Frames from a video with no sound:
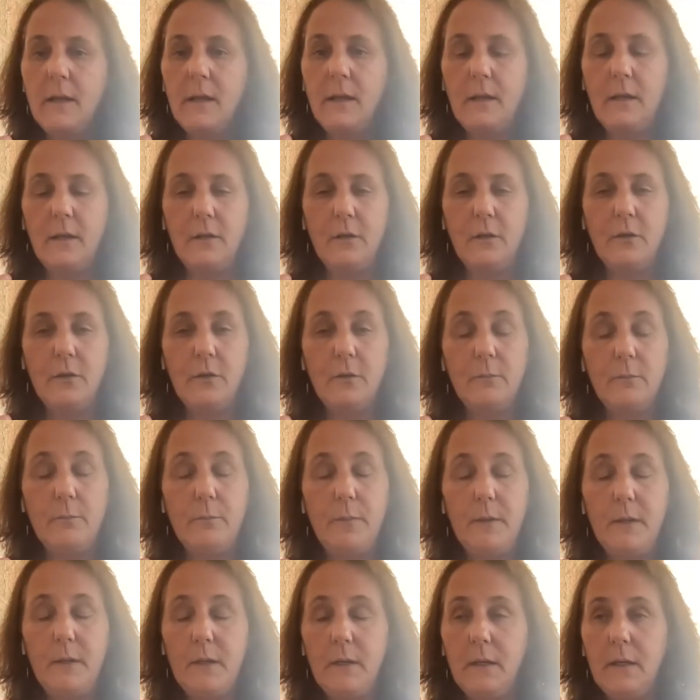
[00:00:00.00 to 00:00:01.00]
It could
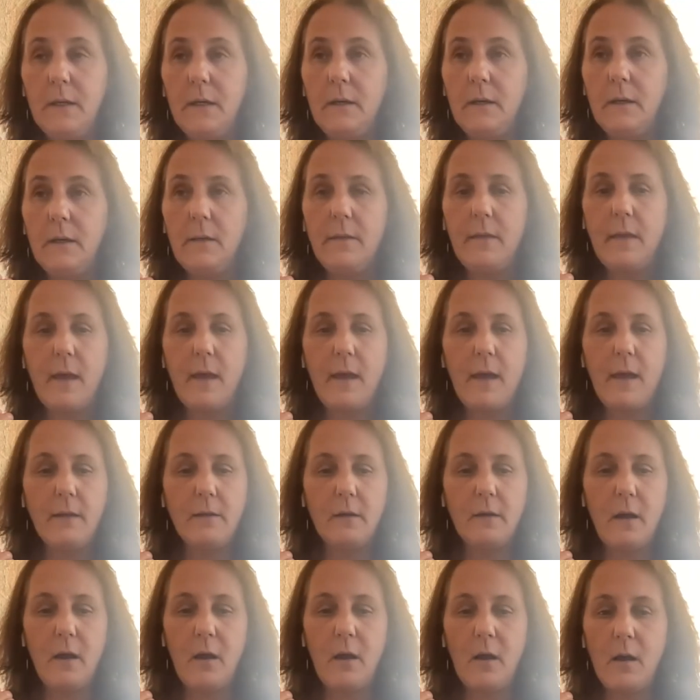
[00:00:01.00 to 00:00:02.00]
be
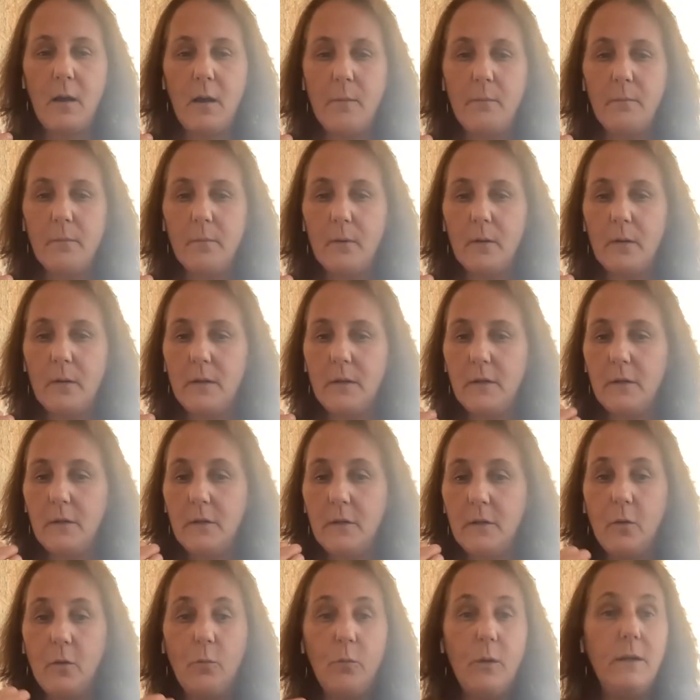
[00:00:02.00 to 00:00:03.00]
that,
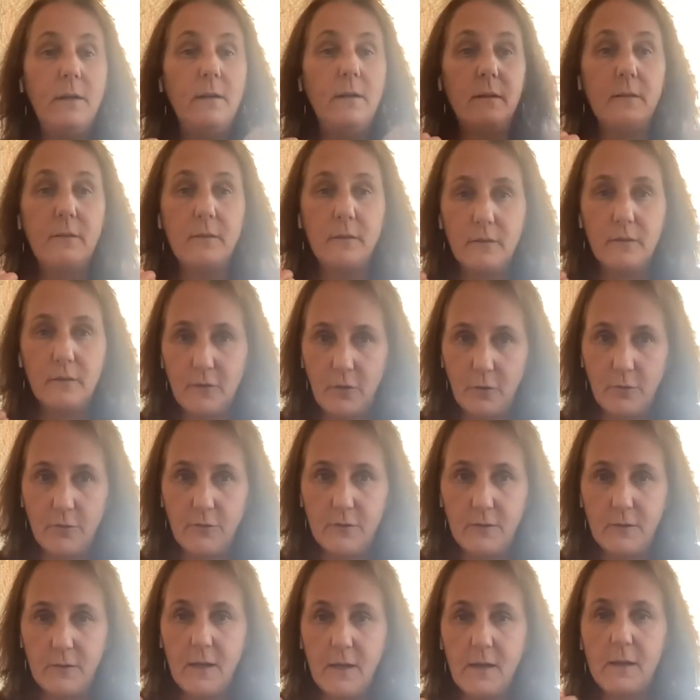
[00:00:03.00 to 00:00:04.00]
we
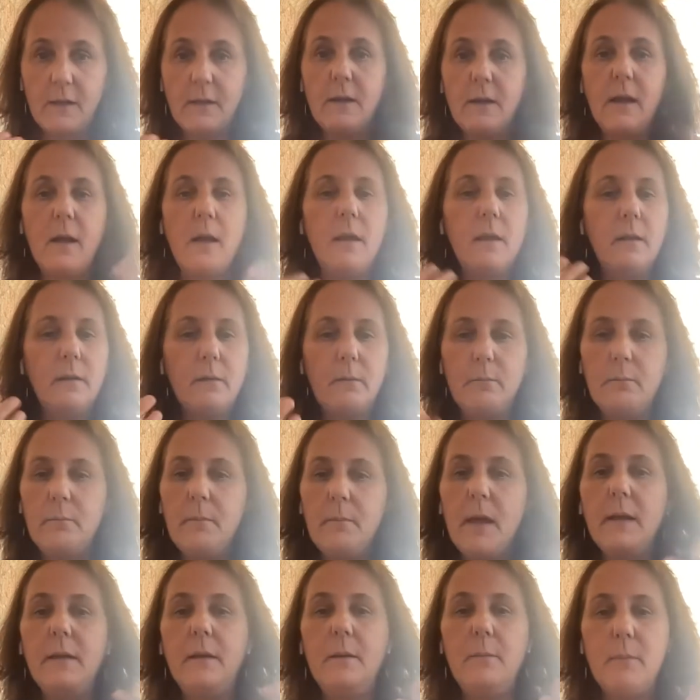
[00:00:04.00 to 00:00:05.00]
disassociate.
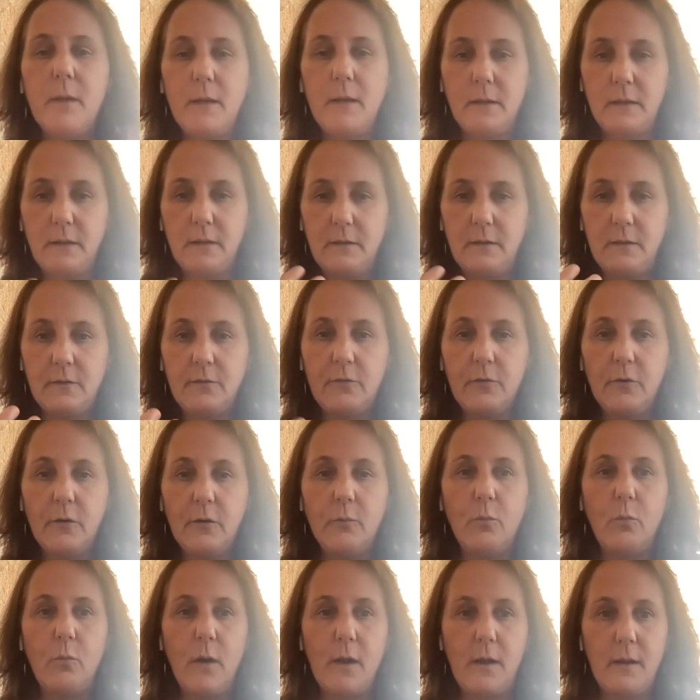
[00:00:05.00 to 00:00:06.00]
Many, many
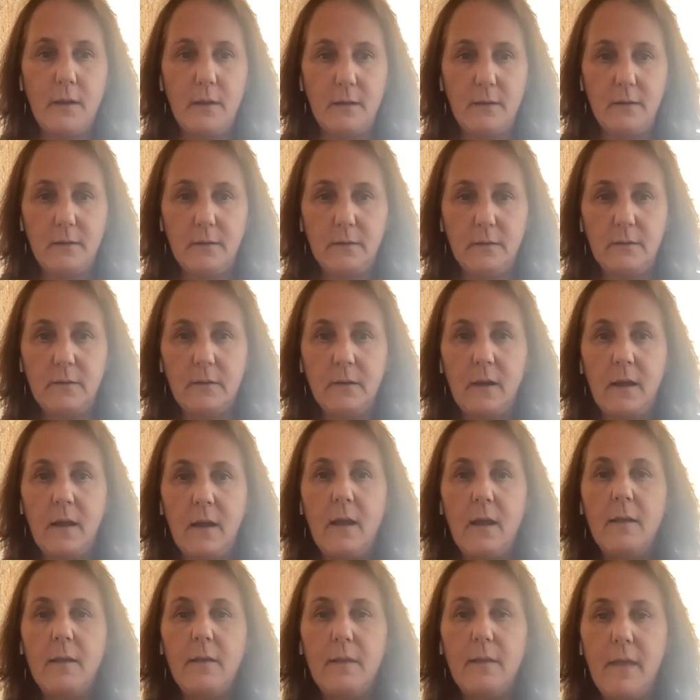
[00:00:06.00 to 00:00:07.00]
different ways
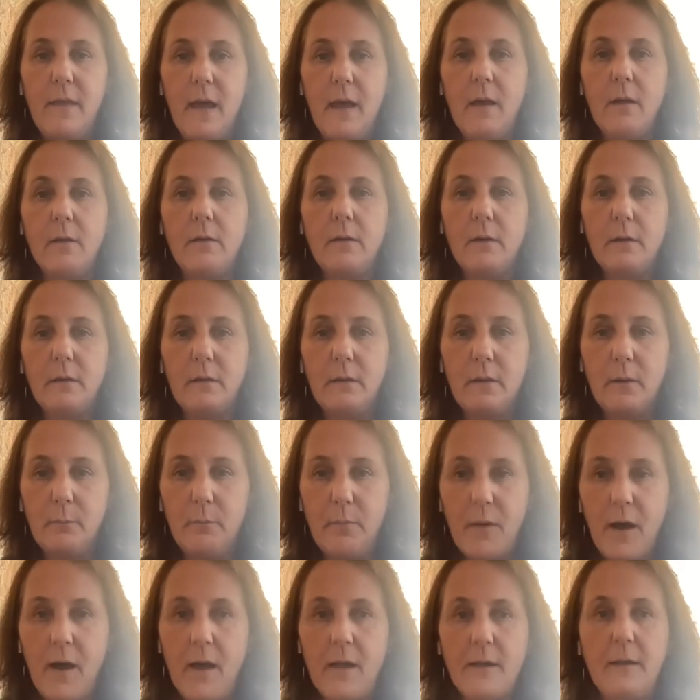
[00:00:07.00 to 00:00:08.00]
that the
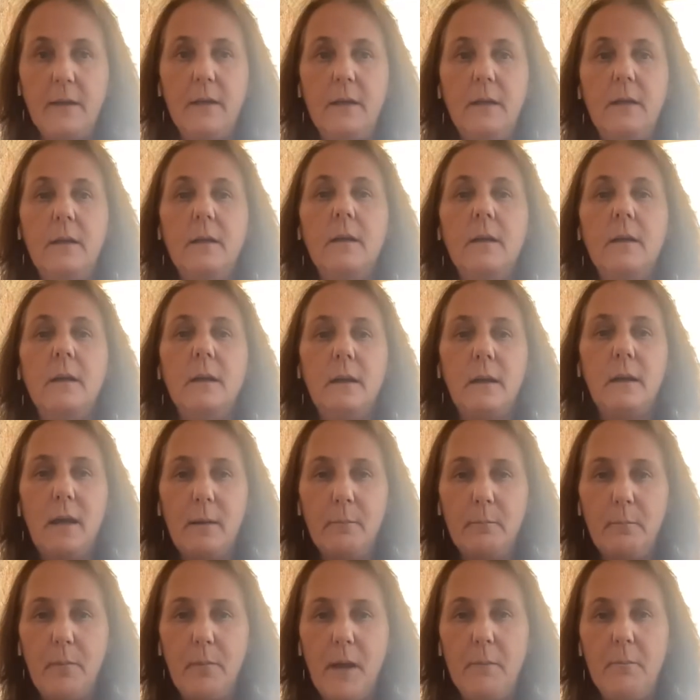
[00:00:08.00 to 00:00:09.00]
body,
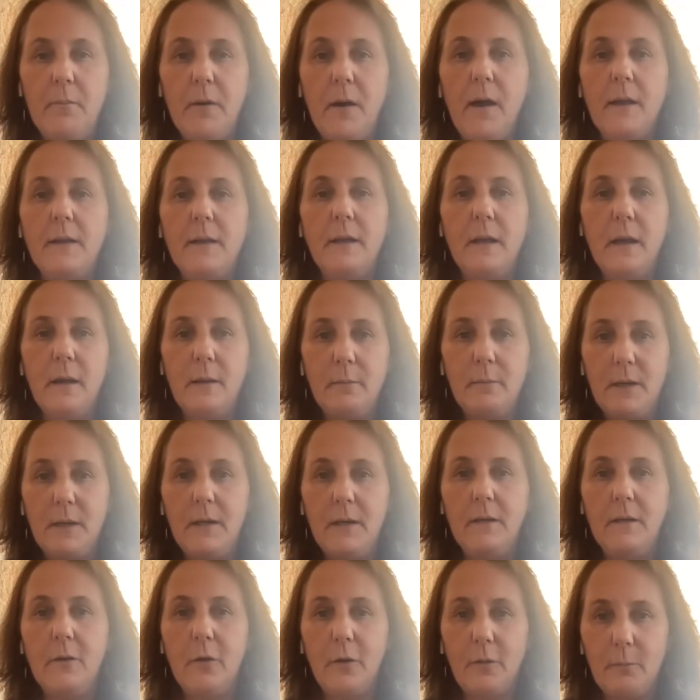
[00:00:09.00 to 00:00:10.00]
and by body, I
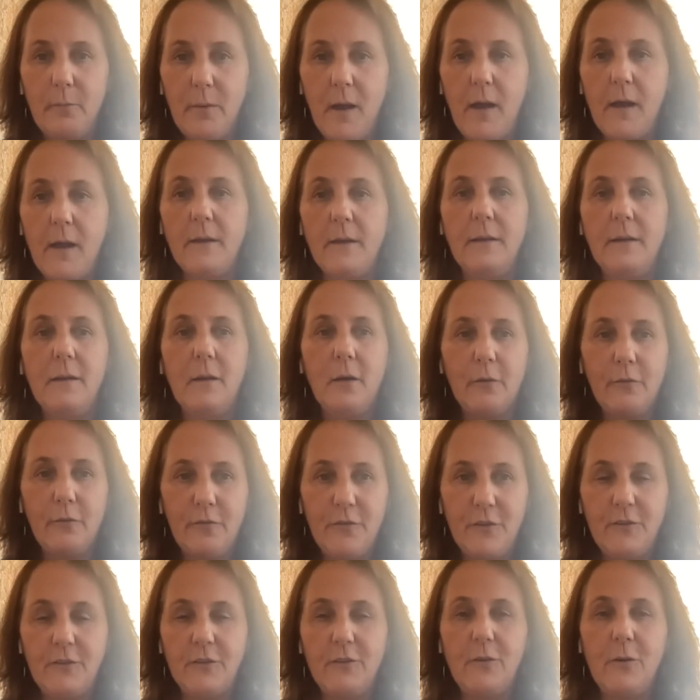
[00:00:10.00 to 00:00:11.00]
mean our body, our
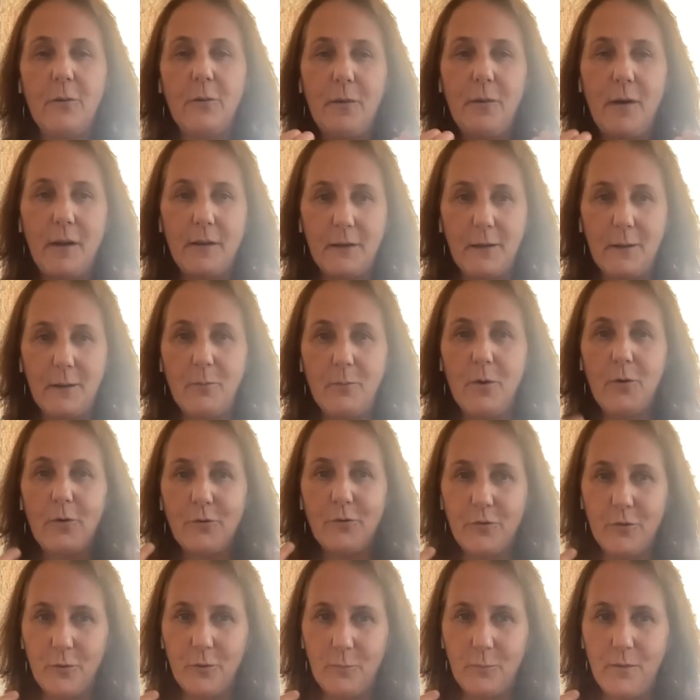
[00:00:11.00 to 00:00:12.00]
physical body,
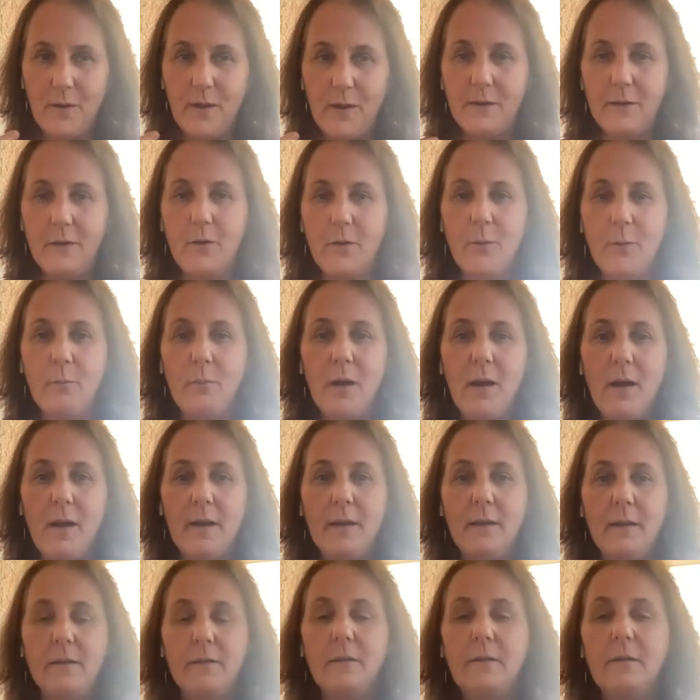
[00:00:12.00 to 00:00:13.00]
emotional body, our
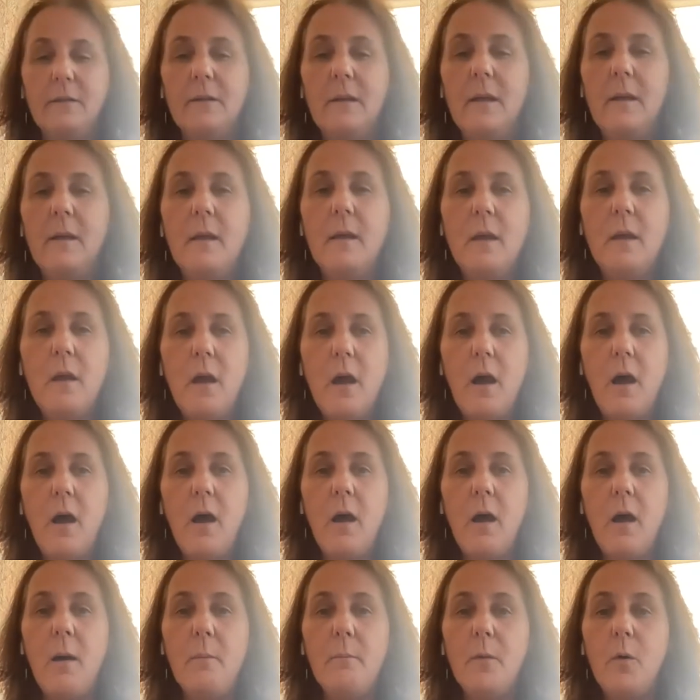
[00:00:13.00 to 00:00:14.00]
minds,
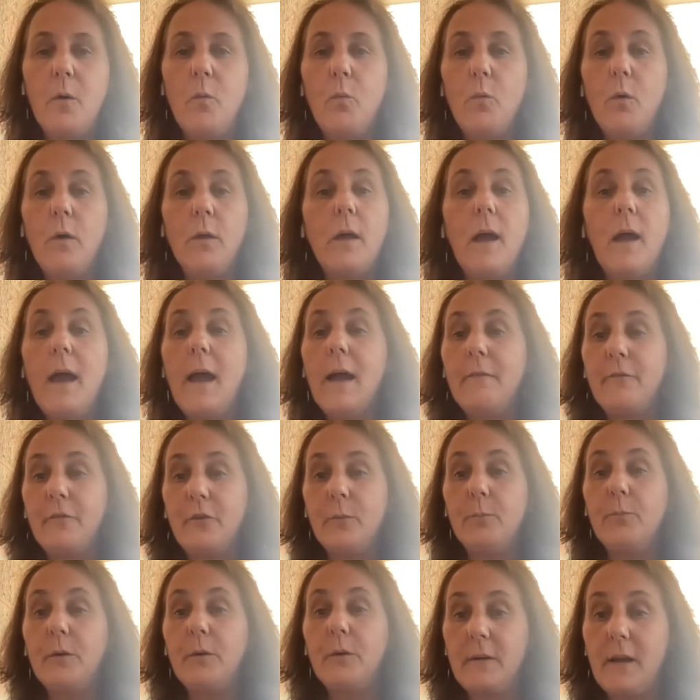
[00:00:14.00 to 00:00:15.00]
will have
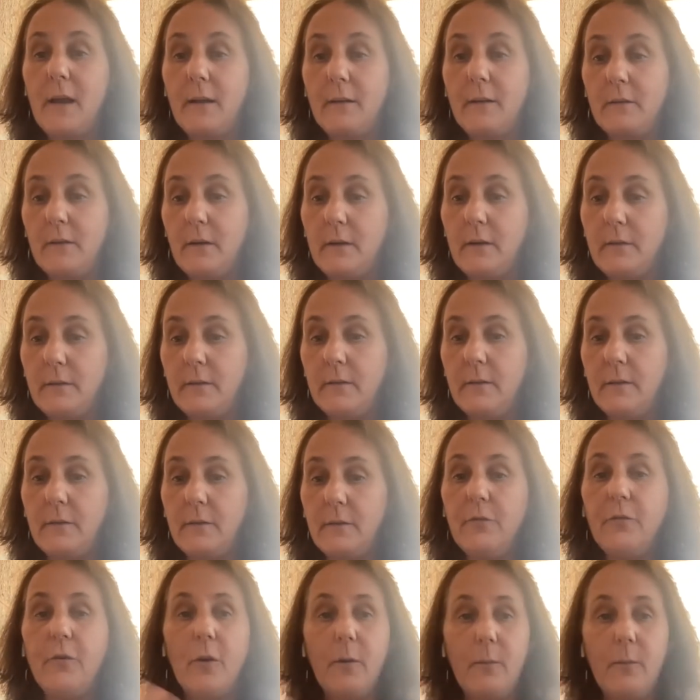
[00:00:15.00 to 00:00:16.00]
to protect us
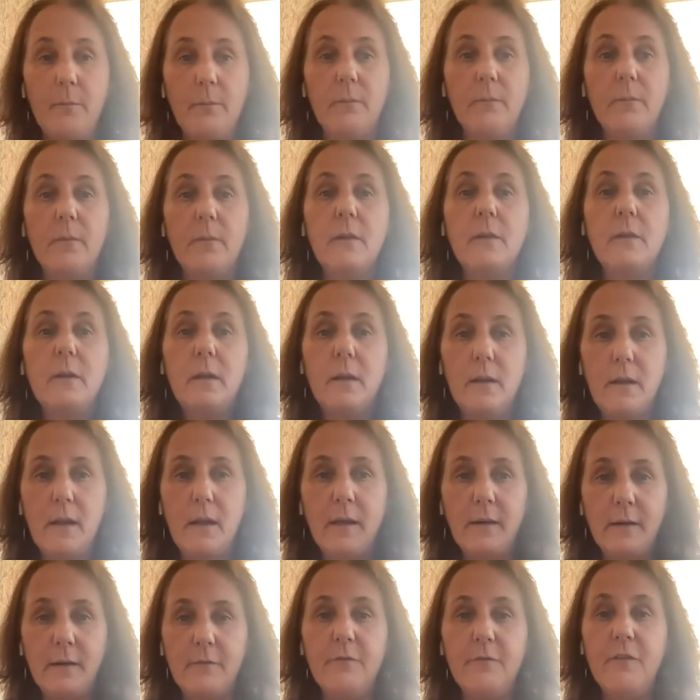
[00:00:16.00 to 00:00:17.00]
from
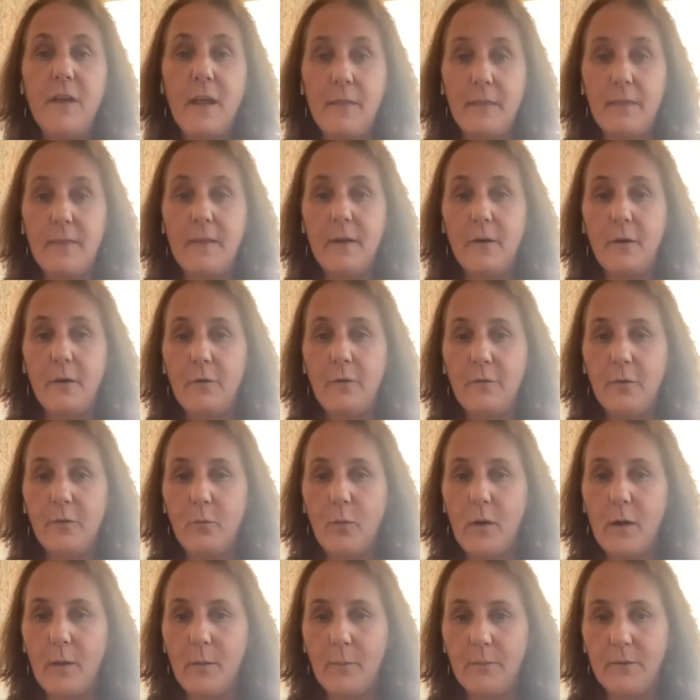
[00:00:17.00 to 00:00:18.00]
an event that
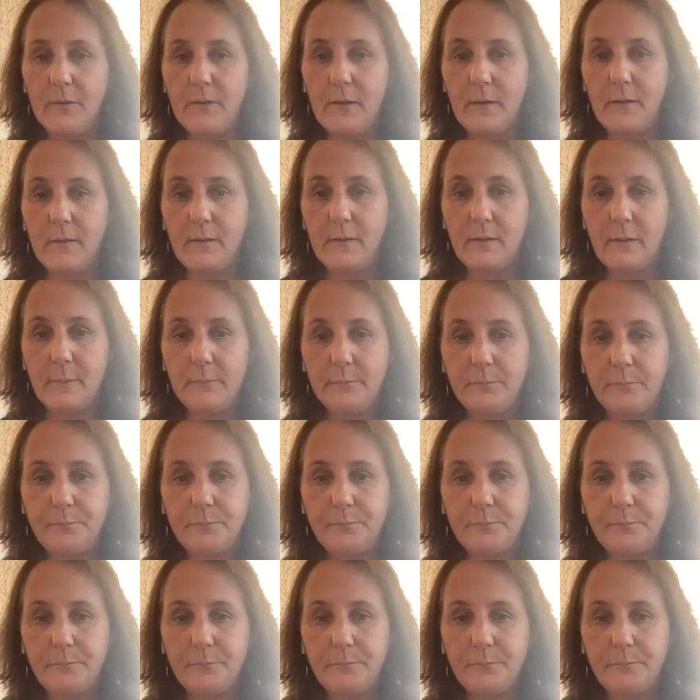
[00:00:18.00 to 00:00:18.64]
overwhelms us.